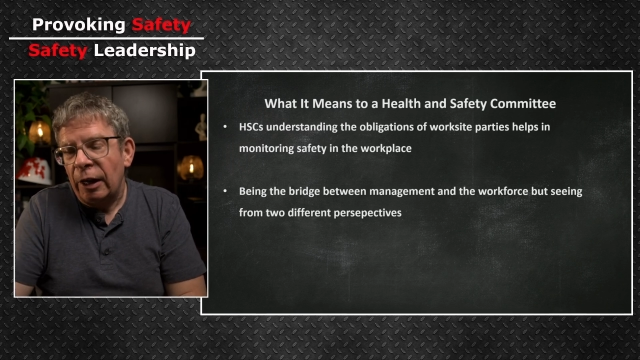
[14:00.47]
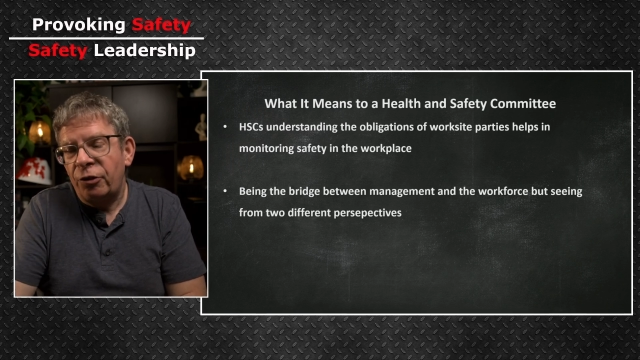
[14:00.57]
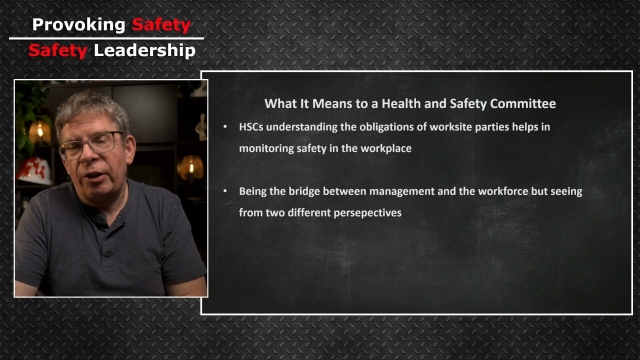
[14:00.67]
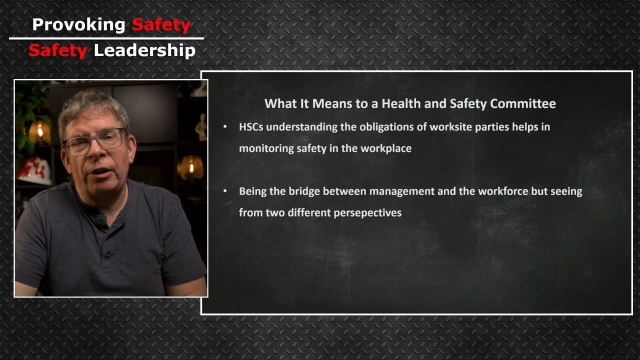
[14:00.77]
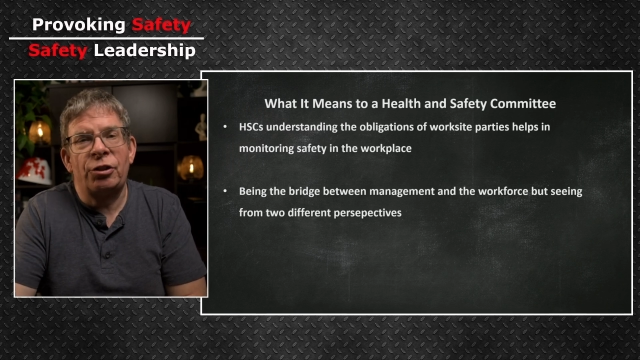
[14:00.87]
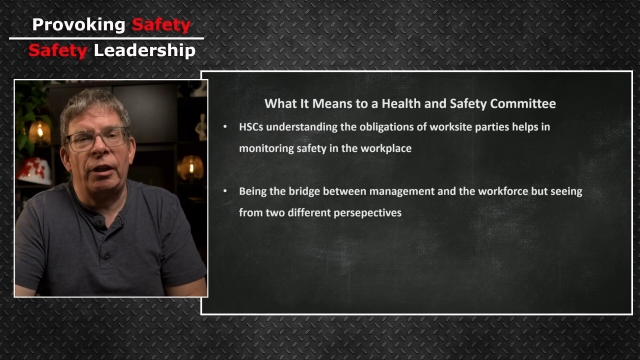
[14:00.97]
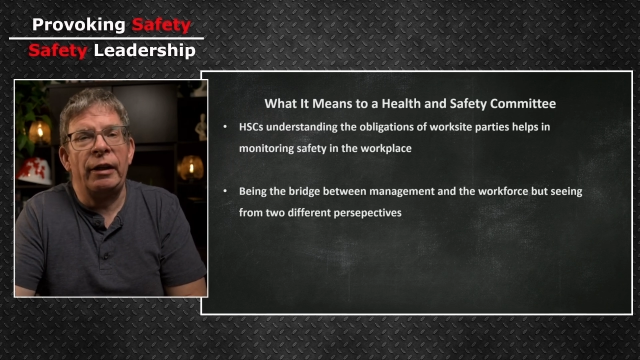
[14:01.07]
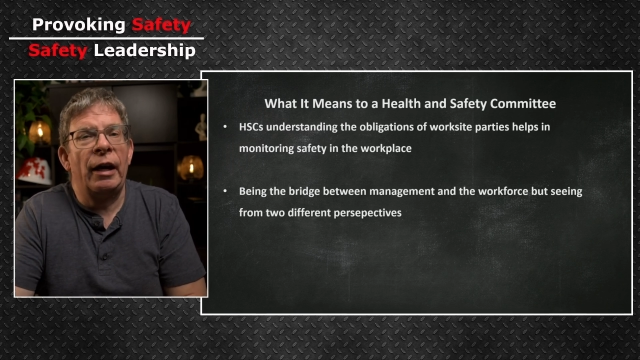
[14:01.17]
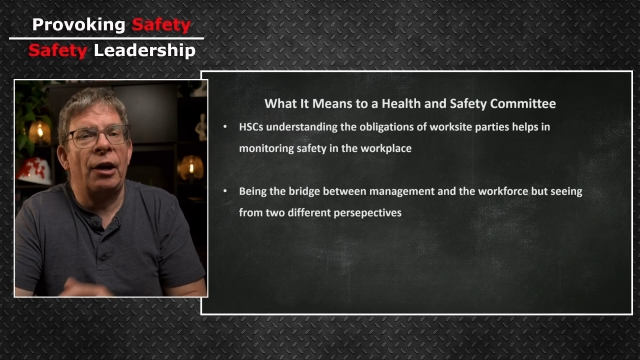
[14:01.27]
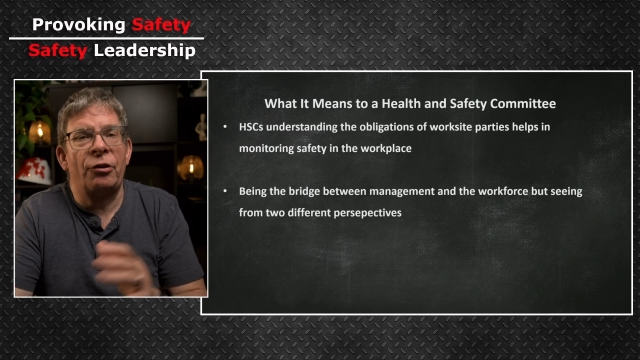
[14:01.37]

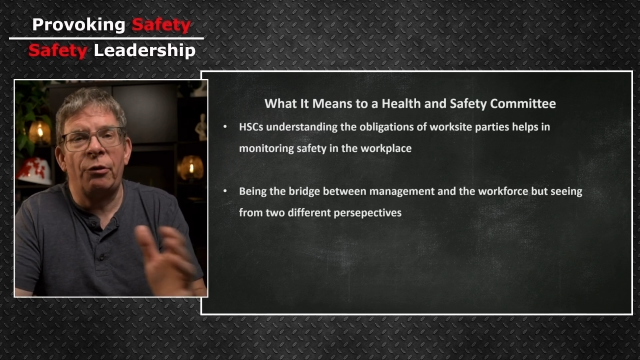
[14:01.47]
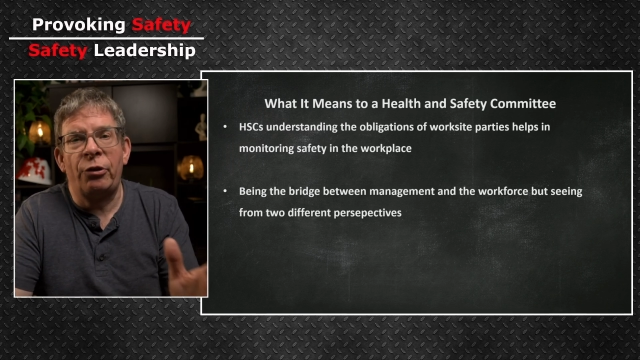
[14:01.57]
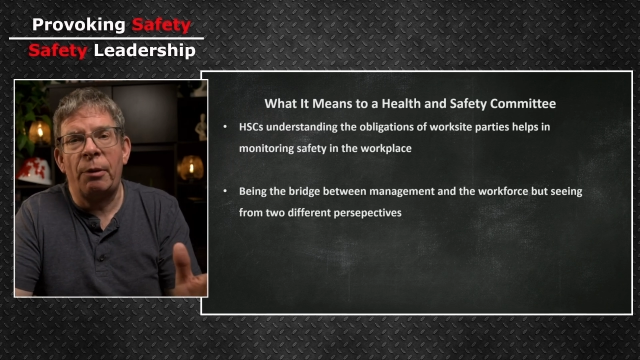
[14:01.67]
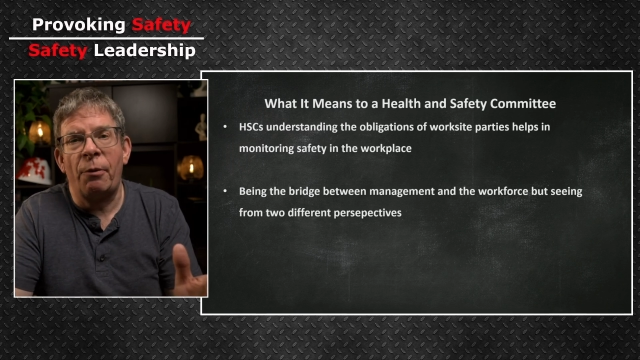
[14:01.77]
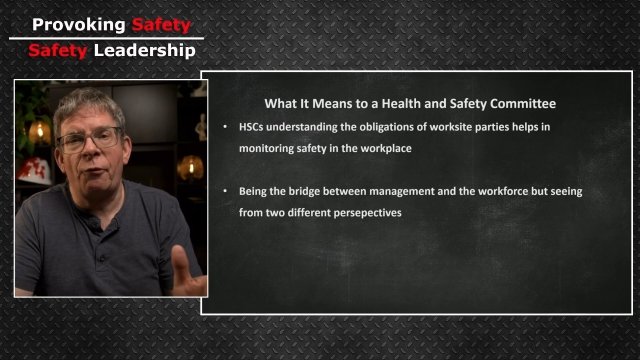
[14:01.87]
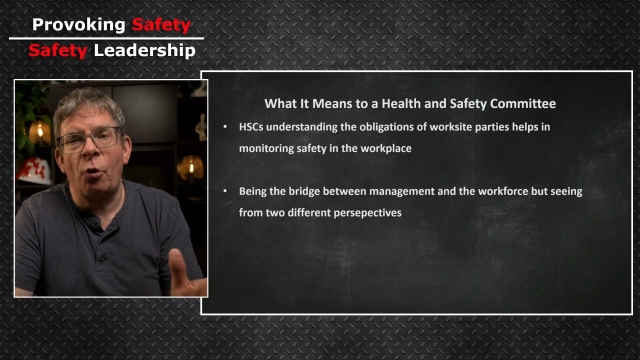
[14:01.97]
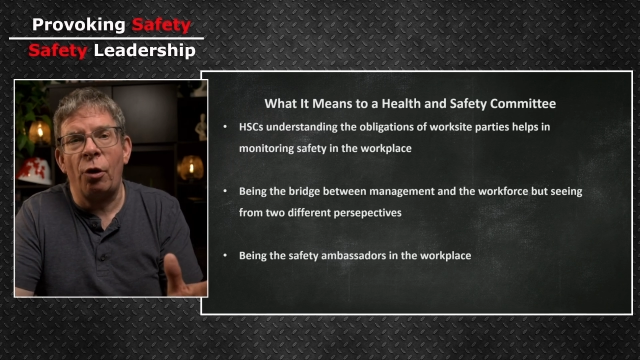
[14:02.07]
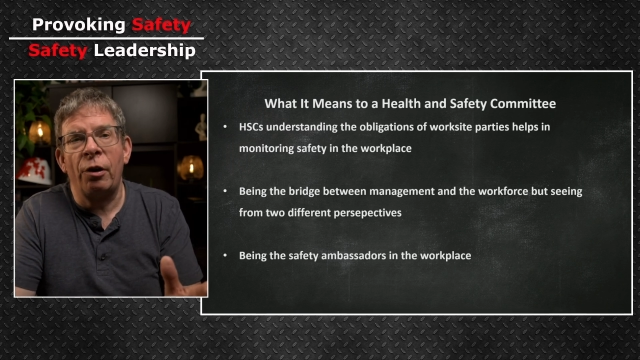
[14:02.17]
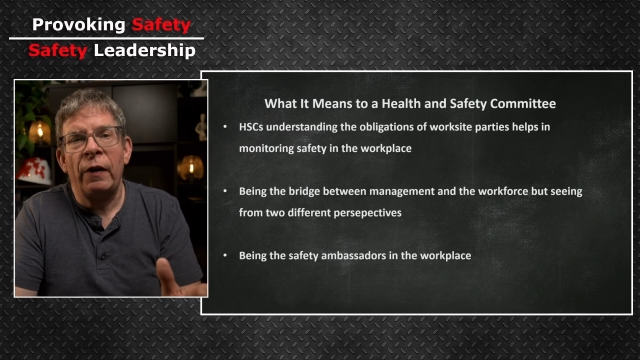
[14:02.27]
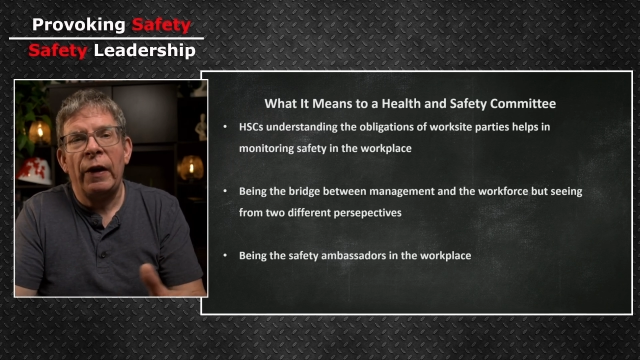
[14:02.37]
Essentially, as I've said
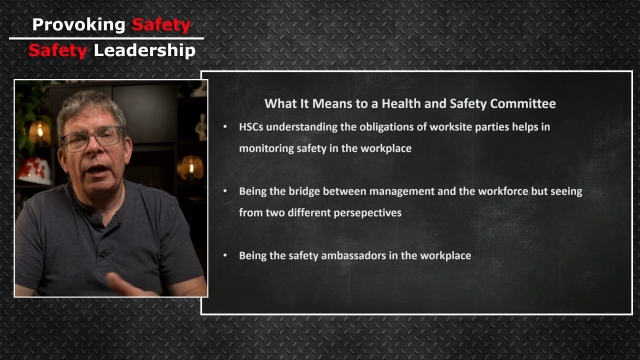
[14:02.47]
before,